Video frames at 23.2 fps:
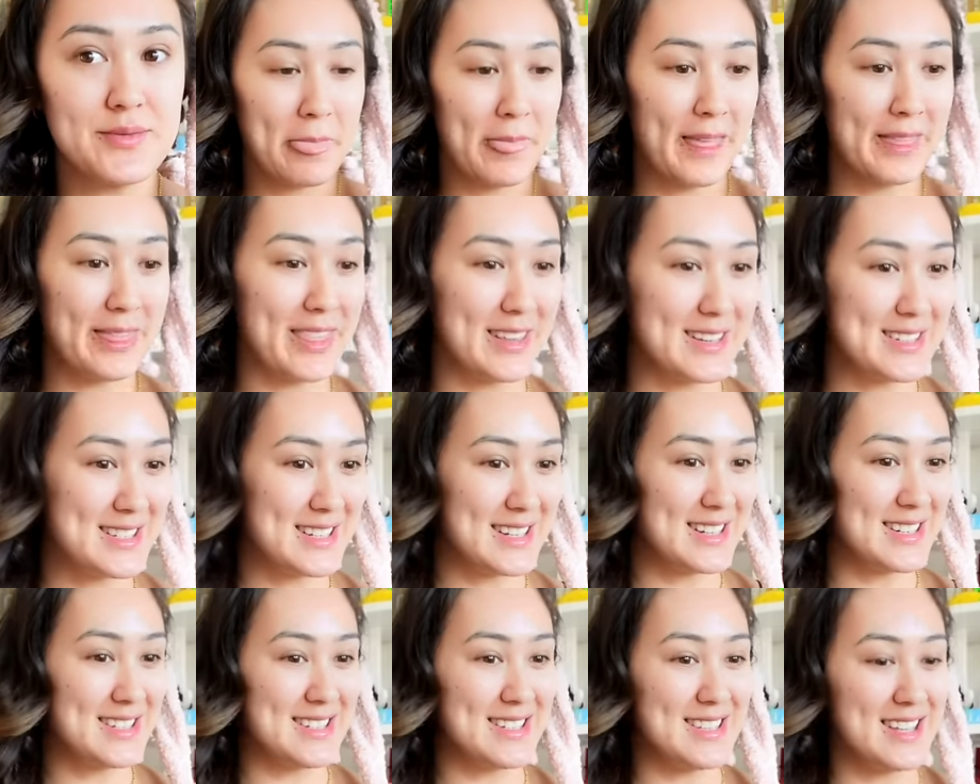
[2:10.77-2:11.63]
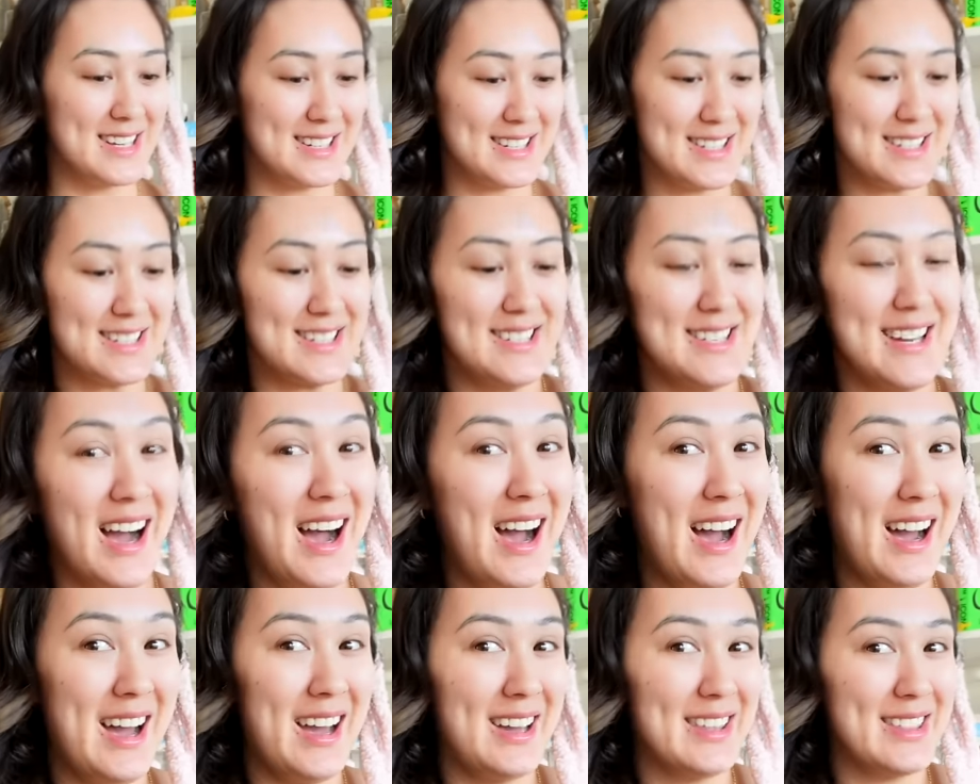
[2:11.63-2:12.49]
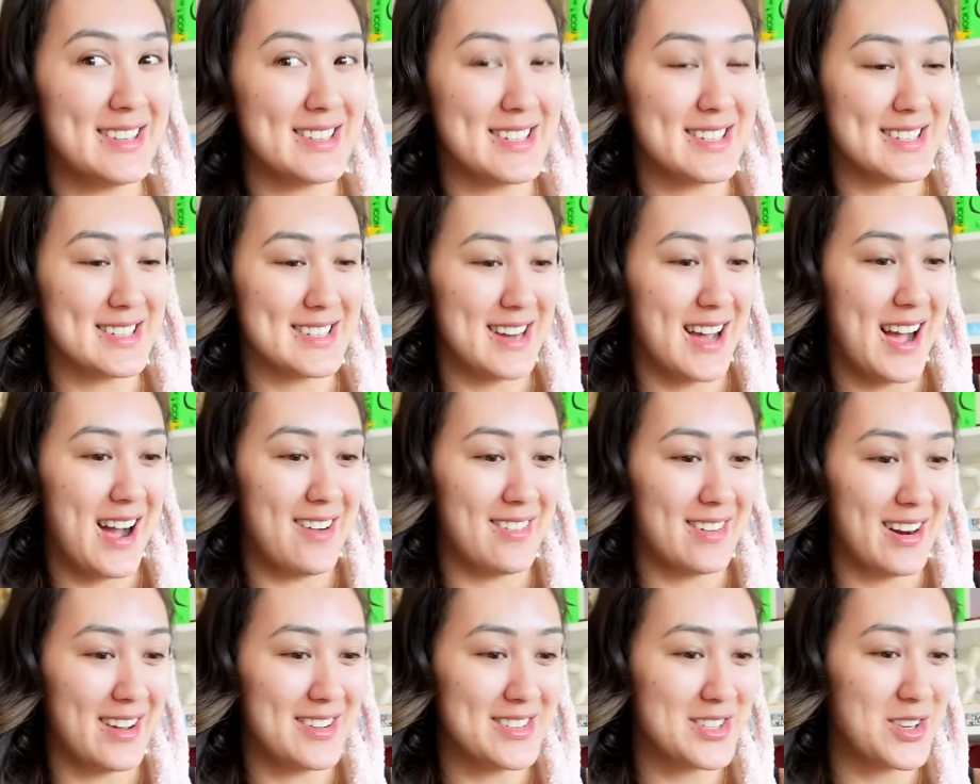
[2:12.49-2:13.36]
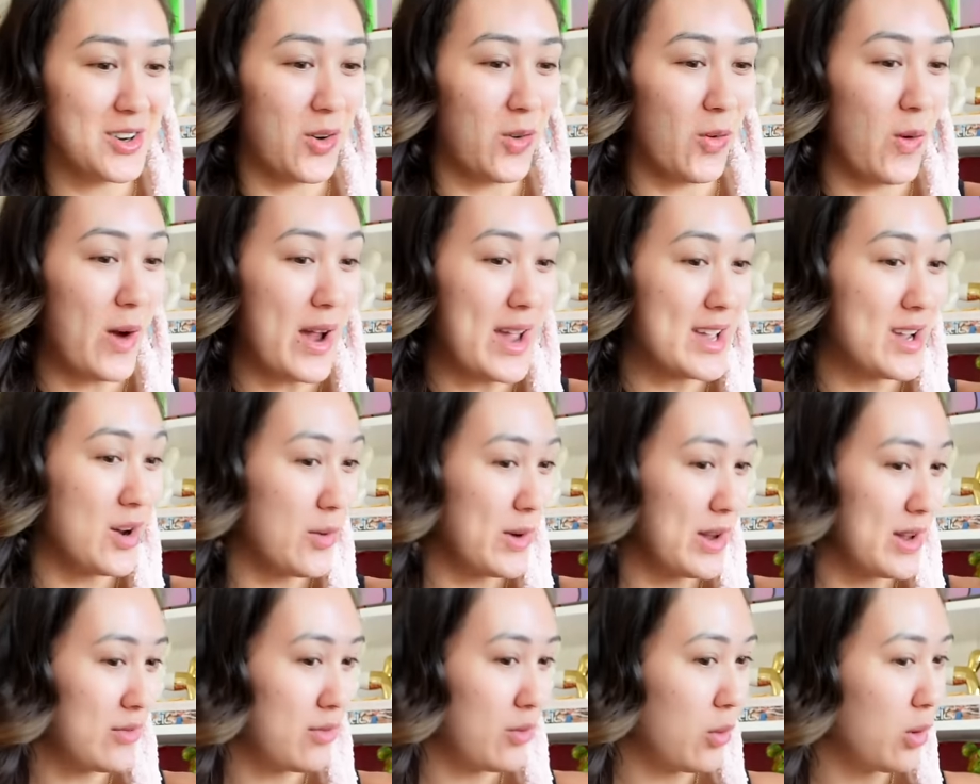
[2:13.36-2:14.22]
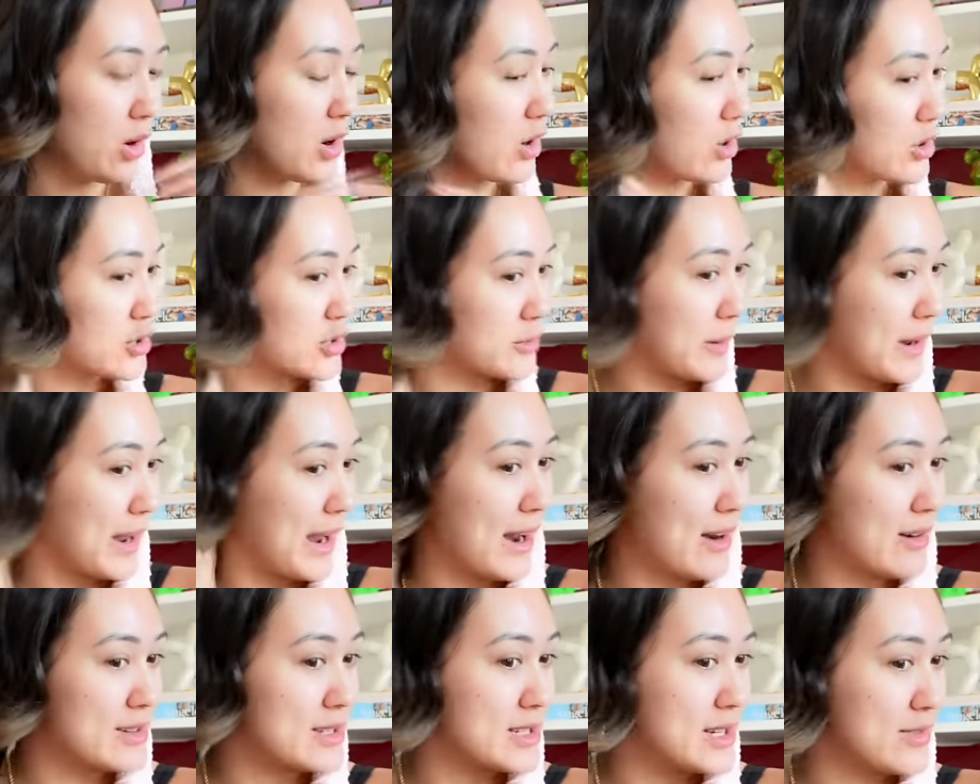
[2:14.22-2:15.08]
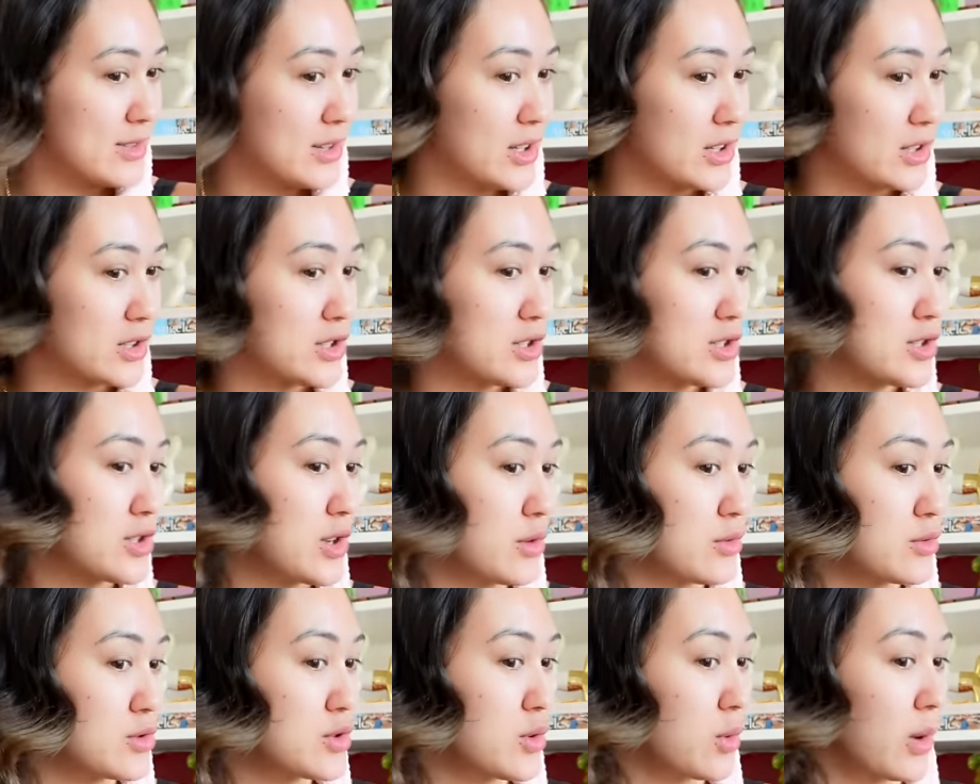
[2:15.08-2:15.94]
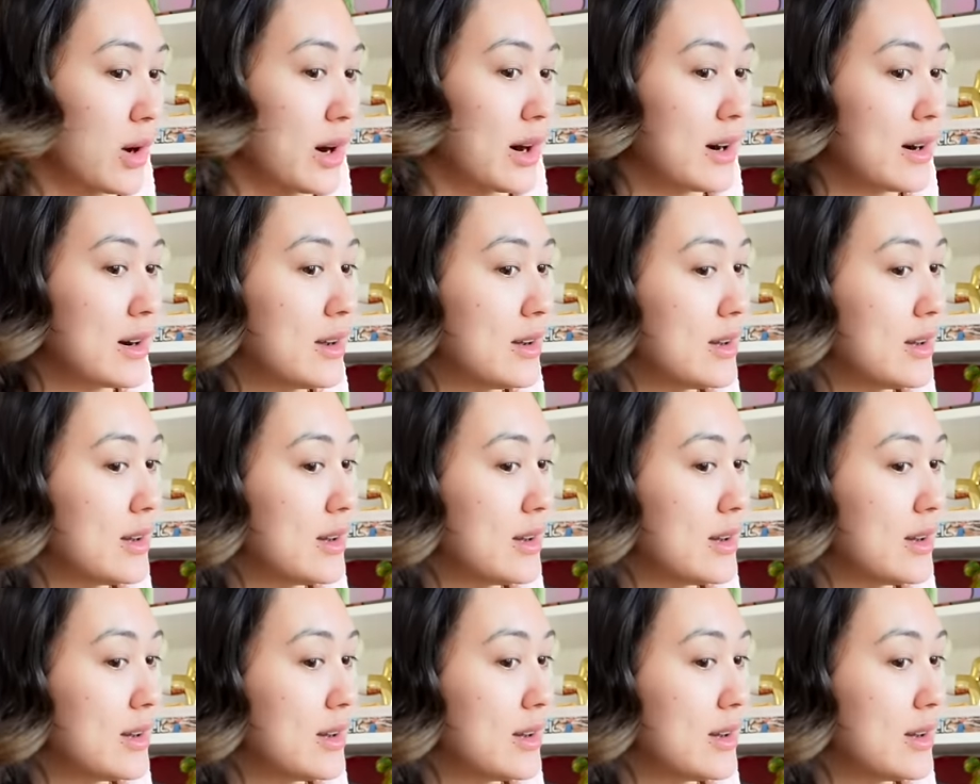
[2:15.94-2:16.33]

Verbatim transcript: This is not what I was quite going for. Also, my hair has never looked so short.